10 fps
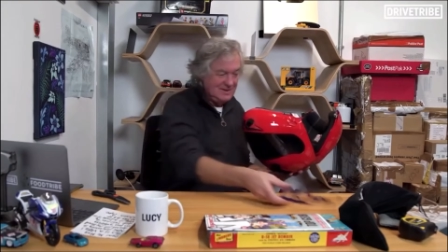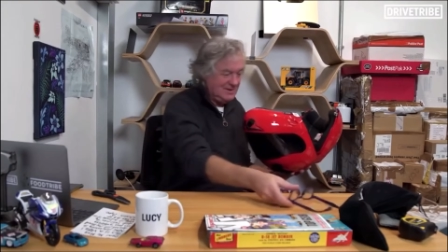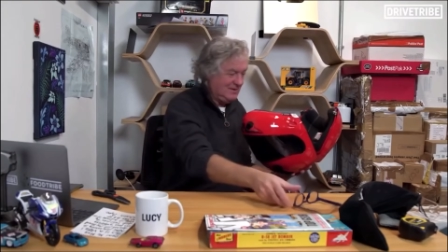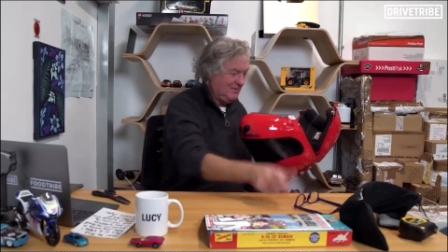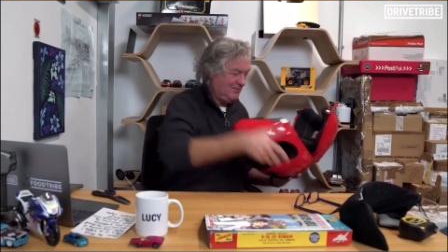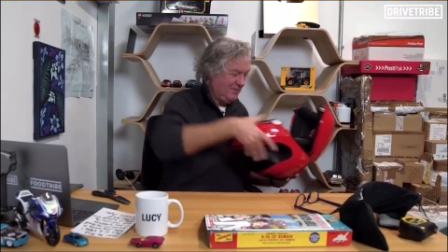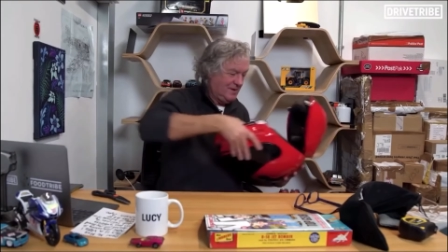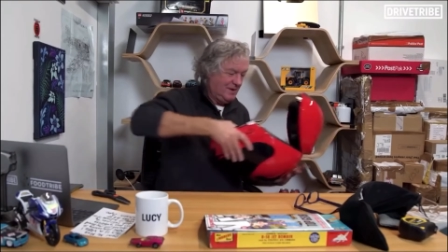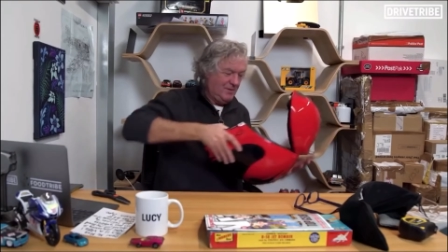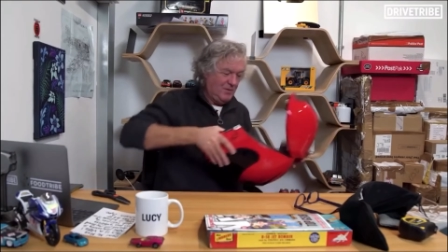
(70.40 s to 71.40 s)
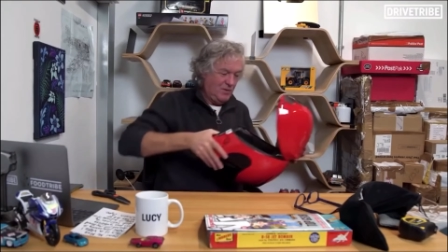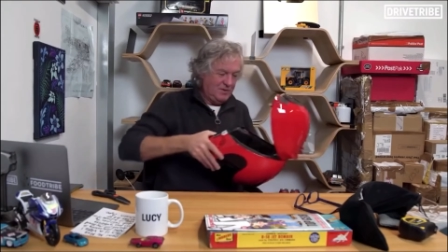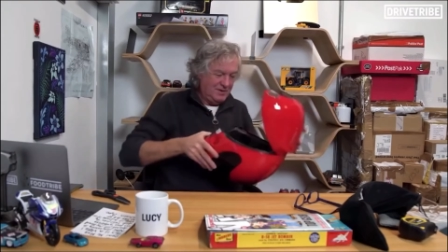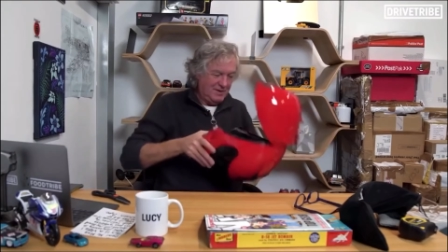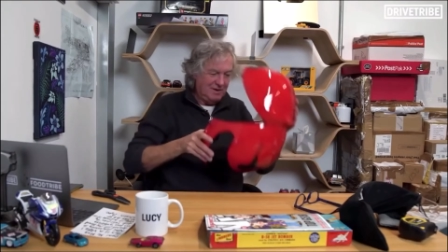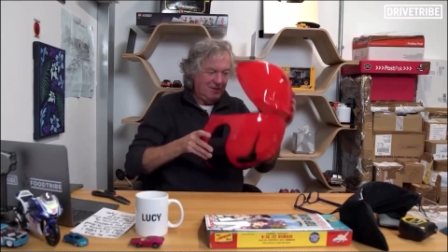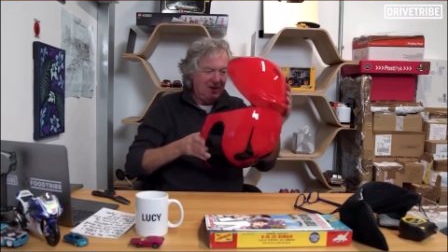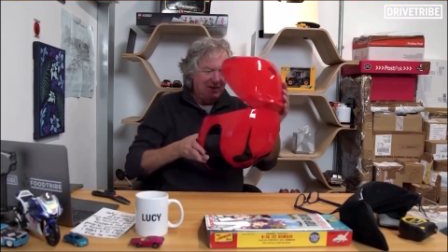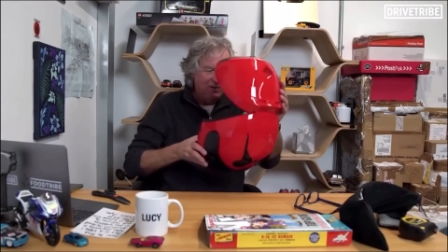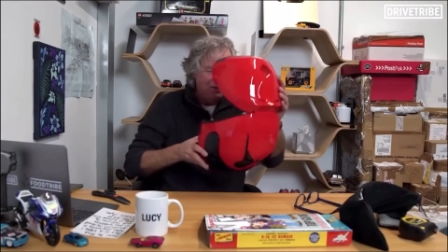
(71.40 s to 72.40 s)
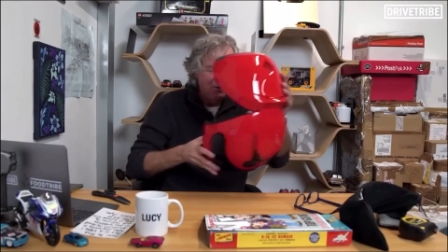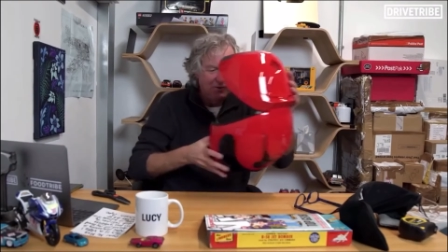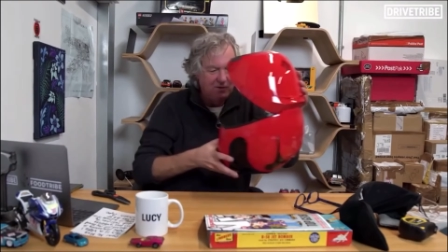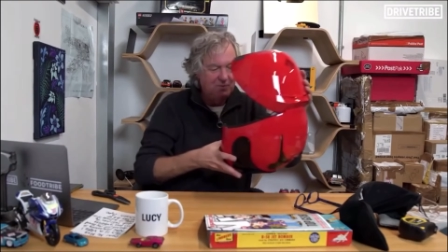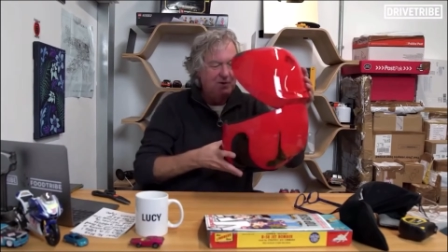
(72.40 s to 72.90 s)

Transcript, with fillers: I remember watching this. I bet it's too small because